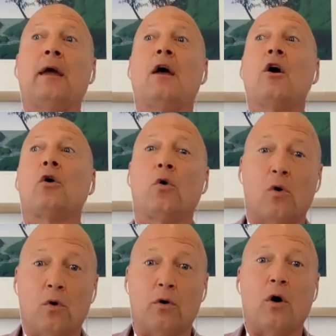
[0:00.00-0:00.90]

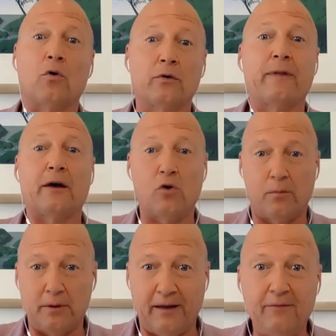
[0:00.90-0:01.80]
core culture, their core
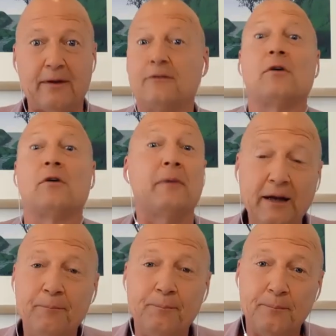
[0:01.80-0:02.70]
beliefs. There's not many.
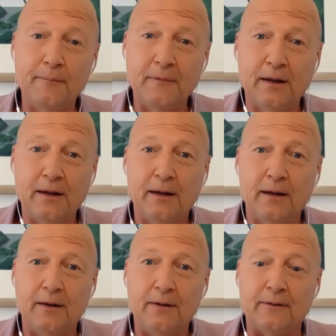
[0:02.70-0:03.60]

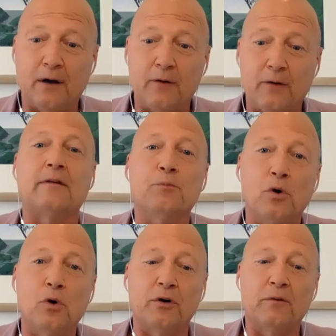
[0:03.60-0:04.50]
So that's
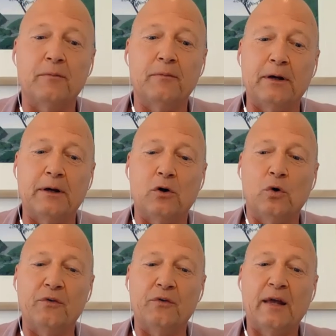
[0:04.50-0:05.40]
important to me
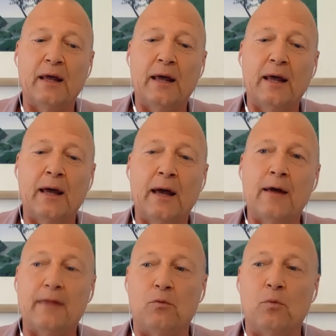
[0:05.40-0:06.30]
because
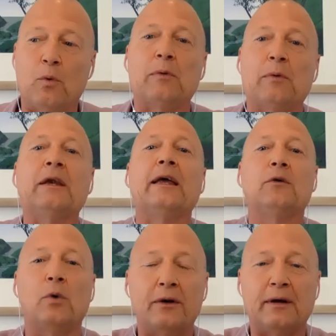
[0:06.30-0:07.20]
we need to
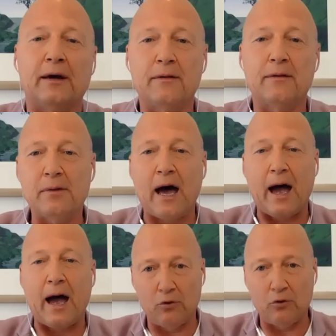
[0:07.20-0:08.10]
work together. The
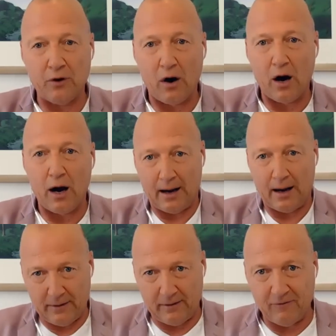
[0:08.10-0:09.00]
behavioural side
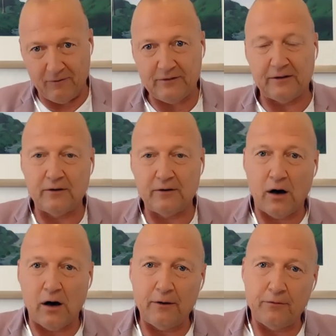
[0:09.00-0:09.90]
and the investing
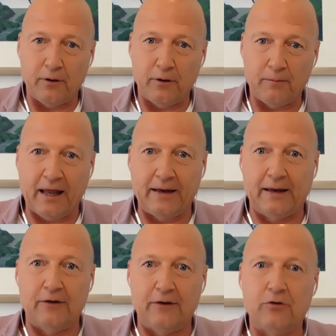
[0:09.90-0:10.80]
side through the planning
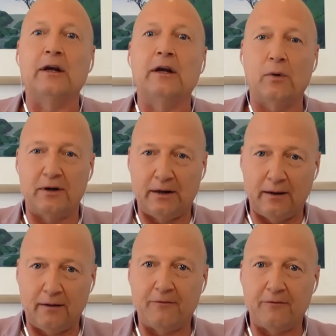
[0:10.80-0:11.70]
industry need to work
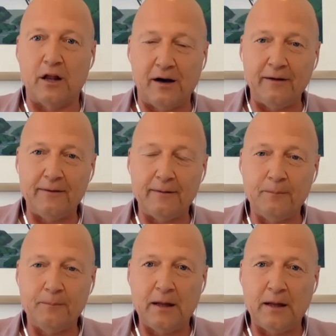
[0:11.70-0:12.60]
together for clients.
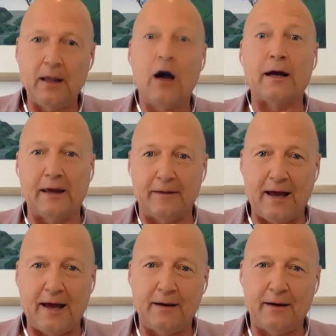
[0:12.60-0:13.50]
I get
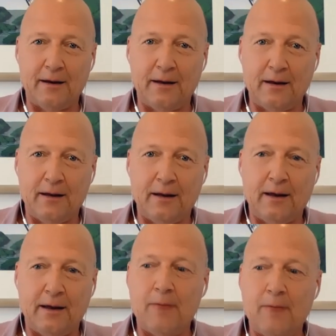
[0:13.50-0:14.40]
that.
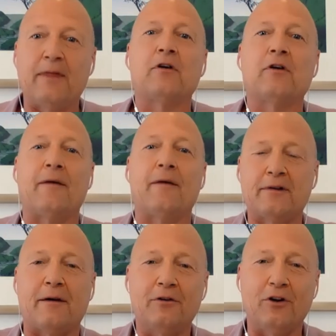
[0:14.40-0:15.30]
But they've got to have the
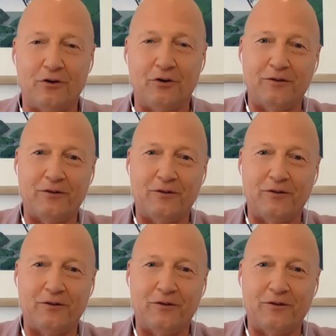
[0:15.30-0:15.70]
same philosophy.